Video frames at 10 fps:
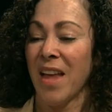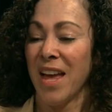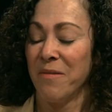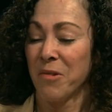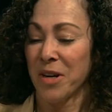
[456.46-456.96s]

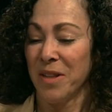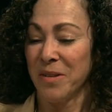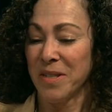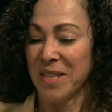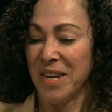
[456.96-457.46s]
and worked
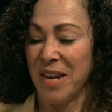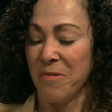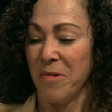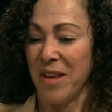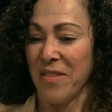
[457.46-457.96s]
closely
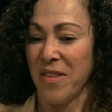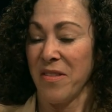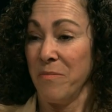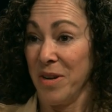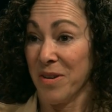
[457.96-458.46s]
with
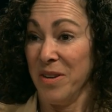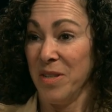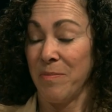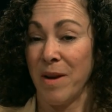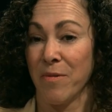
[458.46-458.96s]
the Mirror
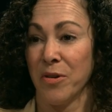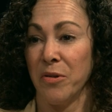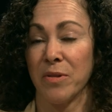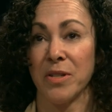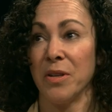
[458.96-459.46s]
newspaper,
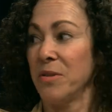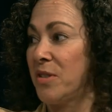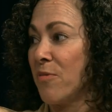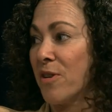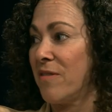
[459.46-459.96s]
who were so
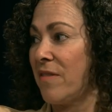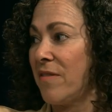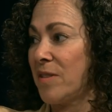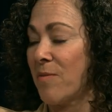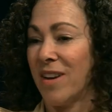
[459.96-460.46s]
supportive
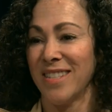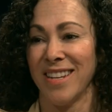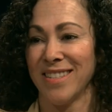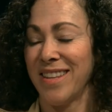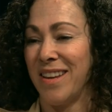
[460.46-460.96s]
of this yeah,
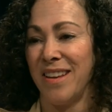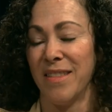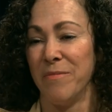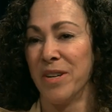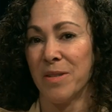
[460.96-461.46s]
process. They,
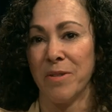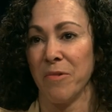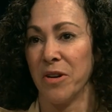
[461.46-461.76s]
cool. The Mirror's been